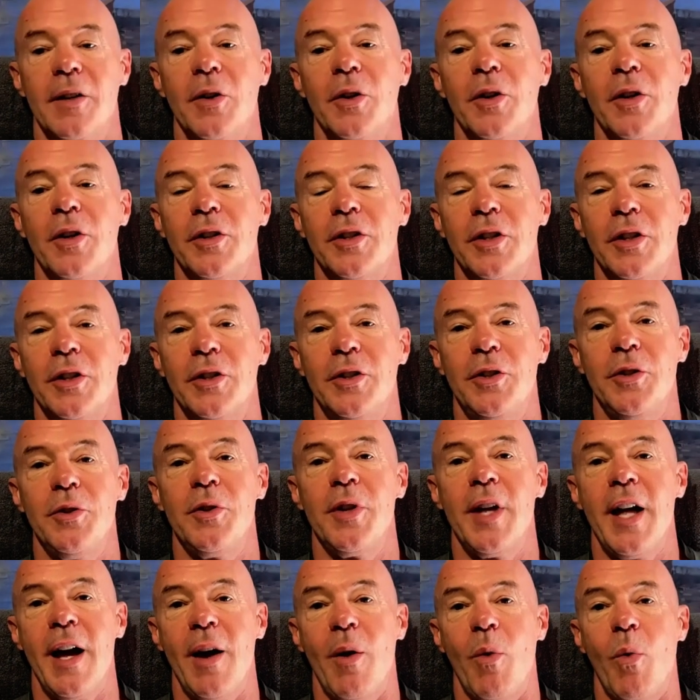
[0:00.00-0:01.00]
in order to
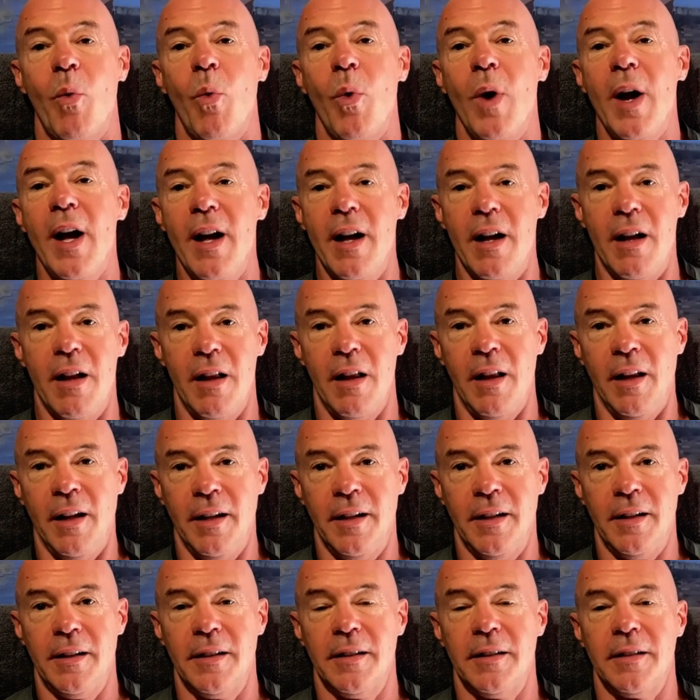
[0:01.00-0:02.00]
do that
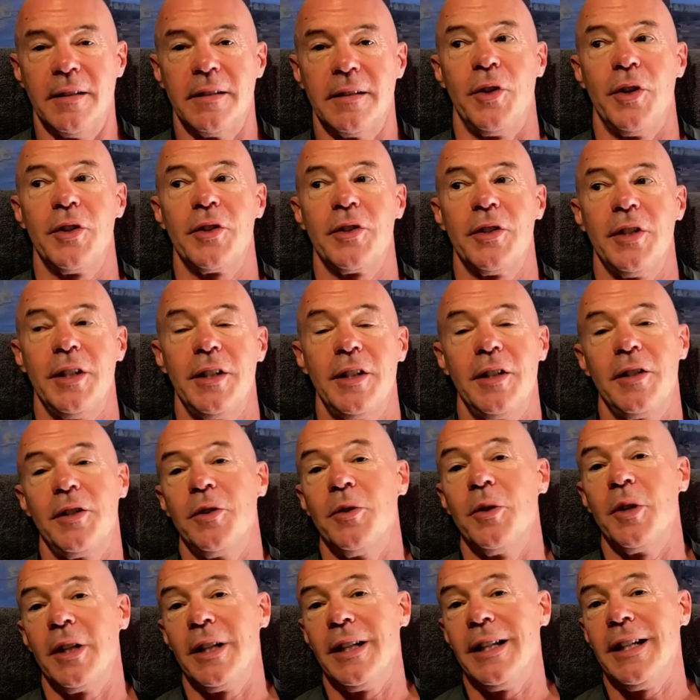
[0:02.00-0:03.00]
well, you first need
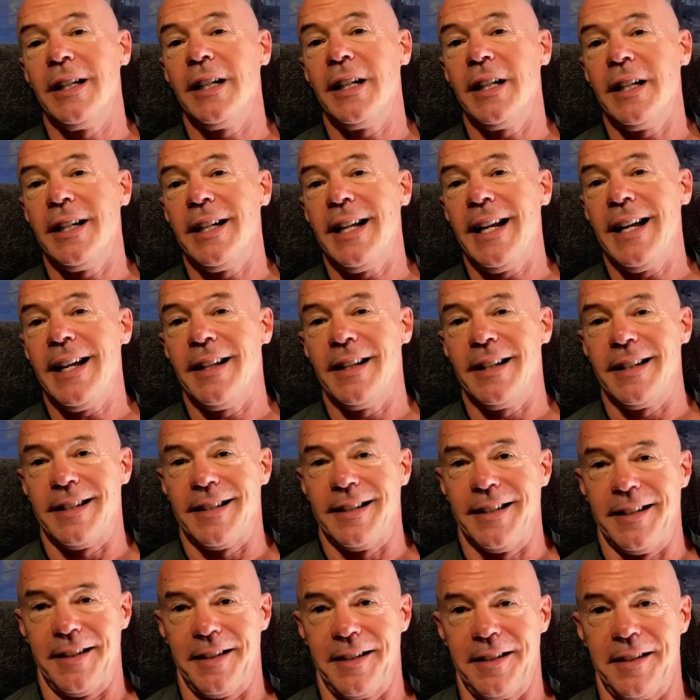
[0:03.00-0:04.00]
to do a little
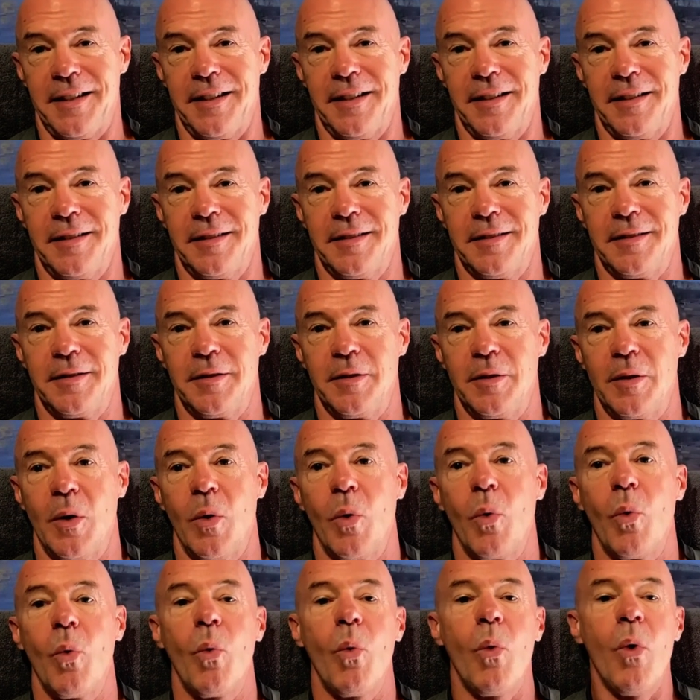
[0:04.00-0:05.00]
analysis.
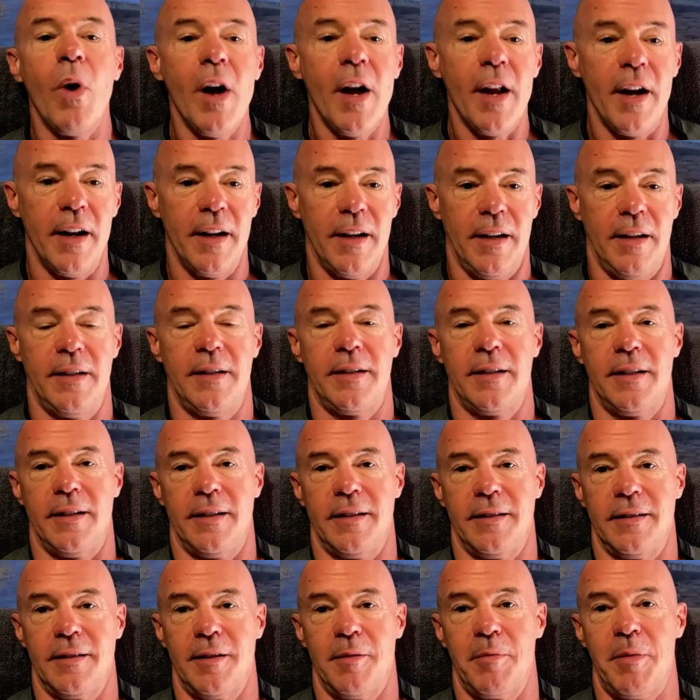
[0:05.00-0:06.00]
What is
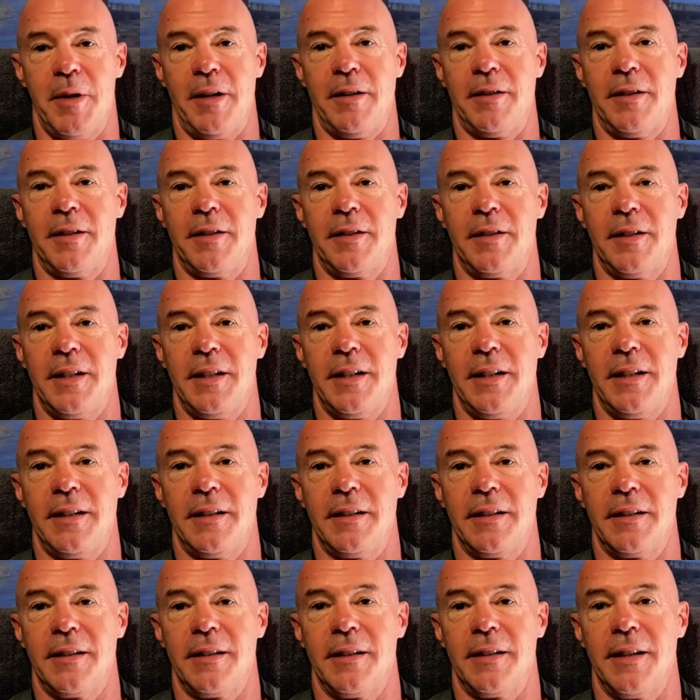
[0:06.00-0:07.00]
it about the
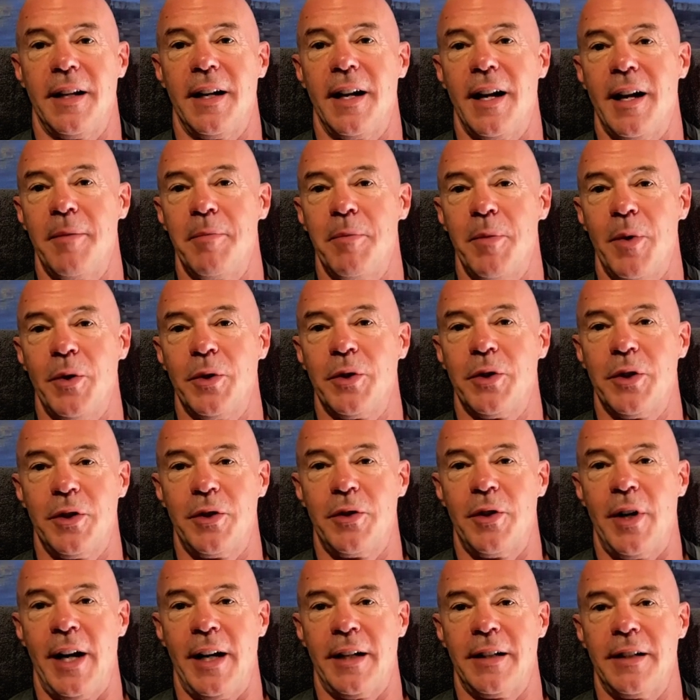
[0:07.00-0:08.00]
scene that I'm
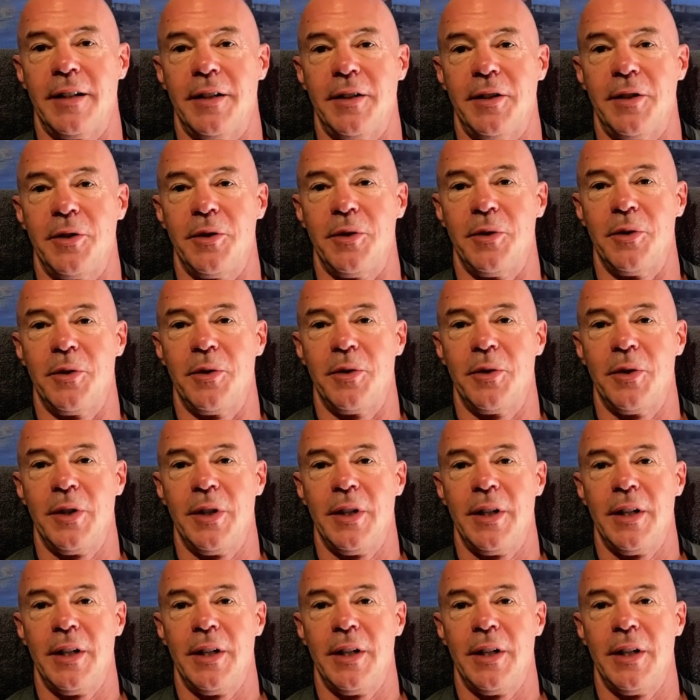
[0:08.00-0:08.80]
most attracted to?